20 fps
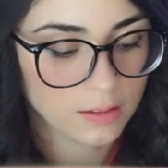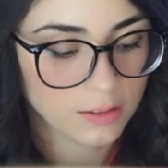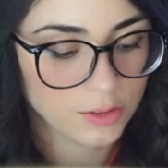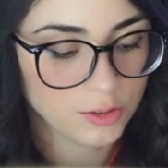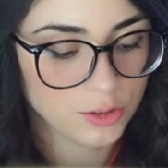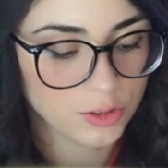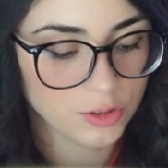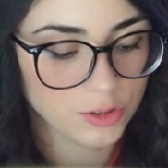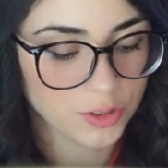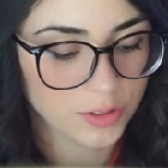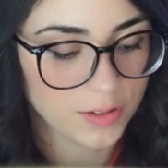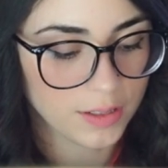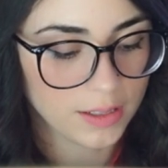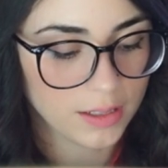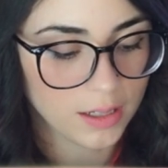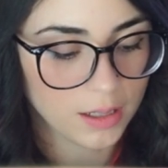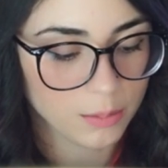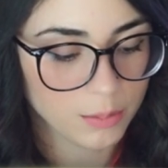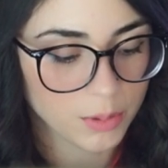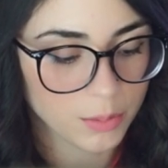you should just say
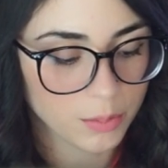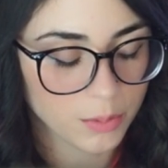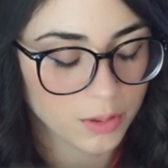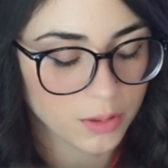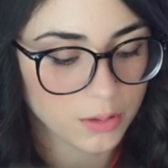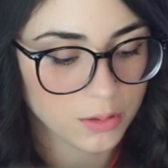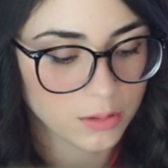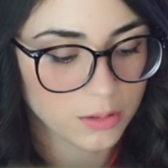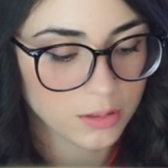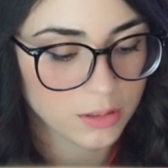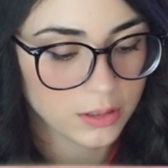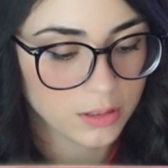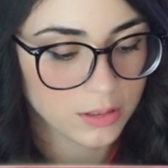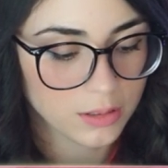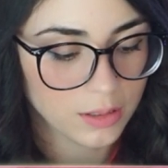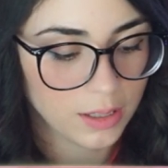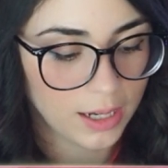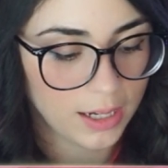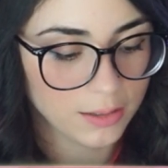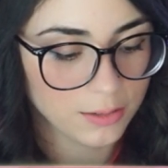Amber, bro.
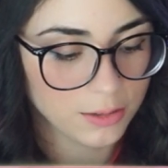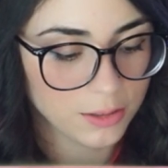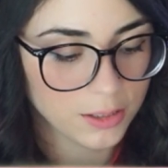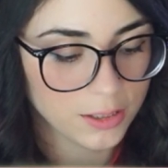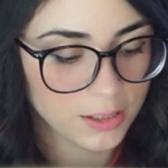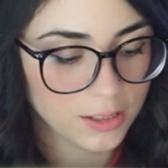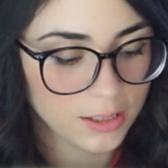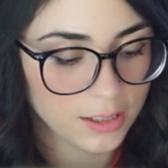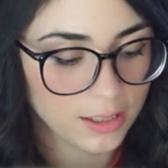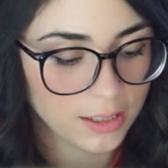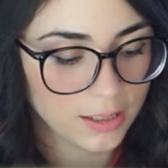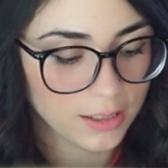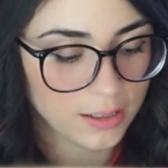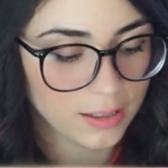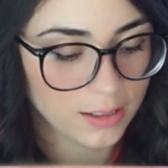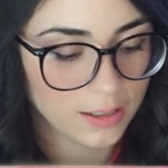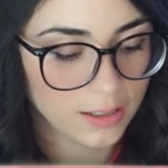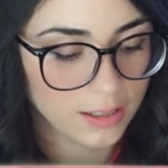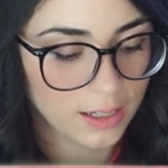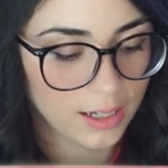Edgar
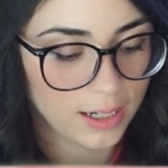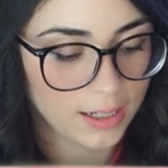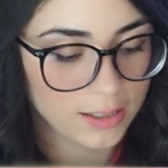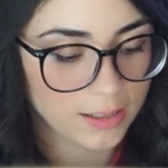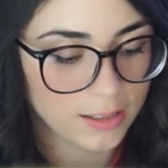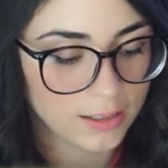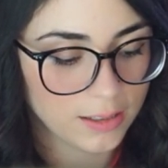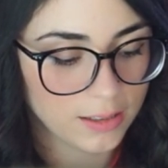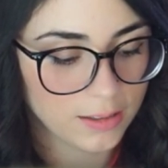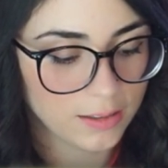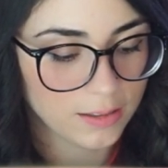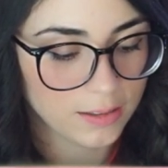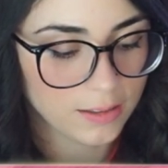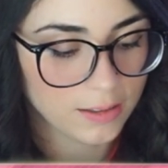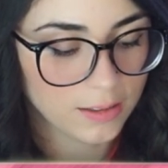ain't it.